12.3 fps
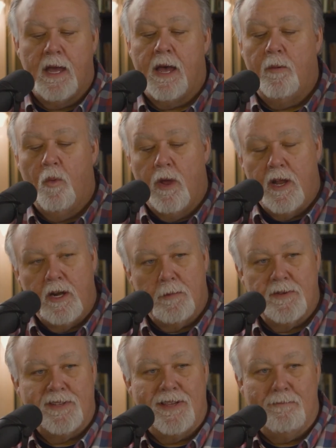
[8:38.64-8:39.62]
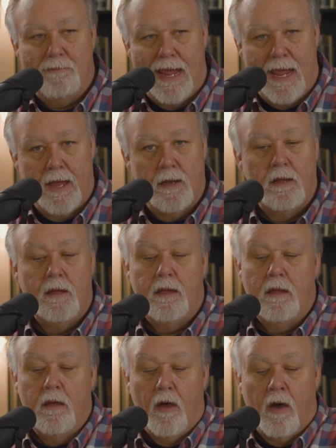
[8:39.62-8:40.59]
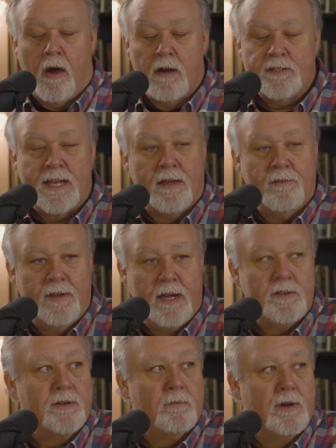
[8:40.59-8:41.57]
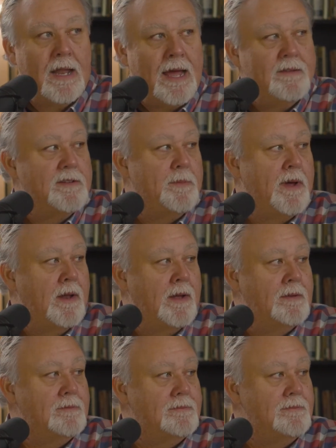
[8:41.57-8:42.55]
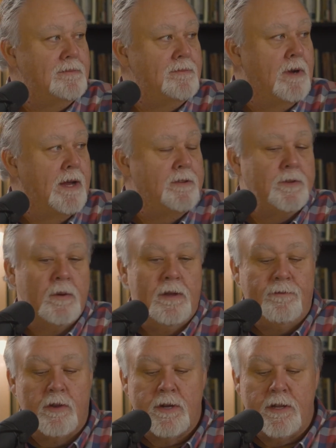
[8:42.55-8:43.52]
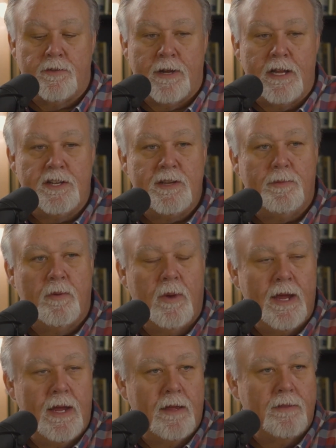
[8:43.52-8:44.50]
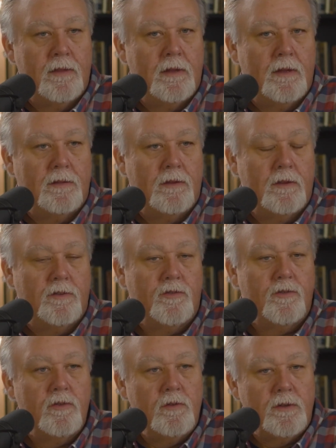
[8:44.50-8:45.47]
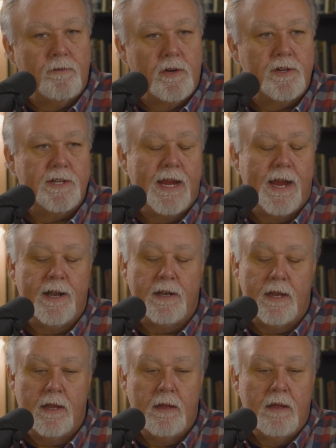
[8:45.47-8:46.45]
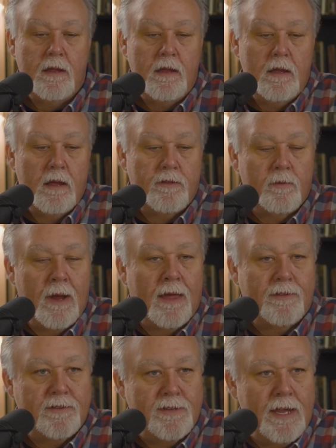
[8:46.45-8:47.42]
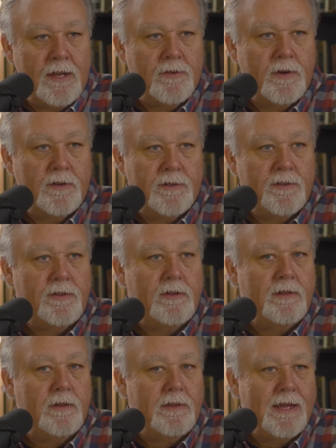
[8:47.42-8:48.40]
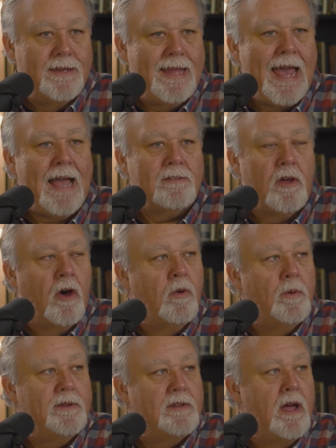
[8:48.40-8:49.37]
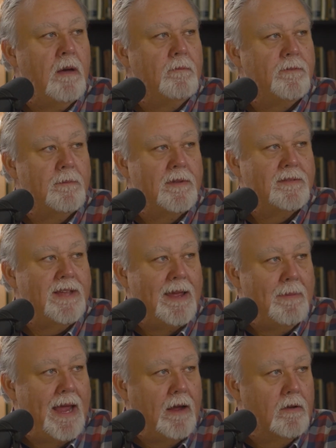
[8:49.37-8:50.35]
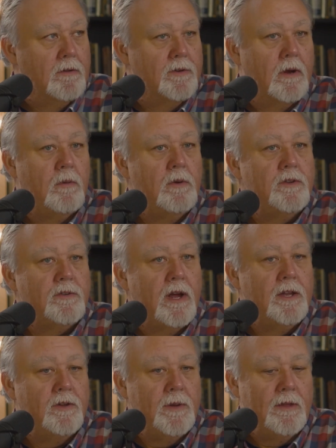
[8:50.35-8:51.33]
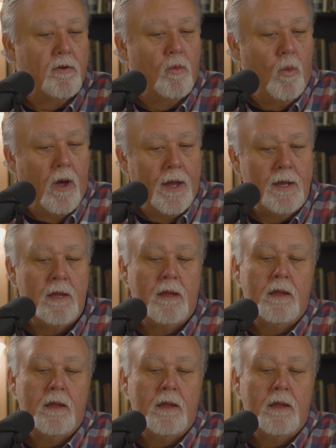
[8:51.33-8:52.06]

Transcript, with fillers: God, 100% man, our salvation relies upon it, right? So if you're going to try to chip away at the at the truth of Christianity throughout the centuries, this the, the attacks always come from the same angles. They're always trying to either one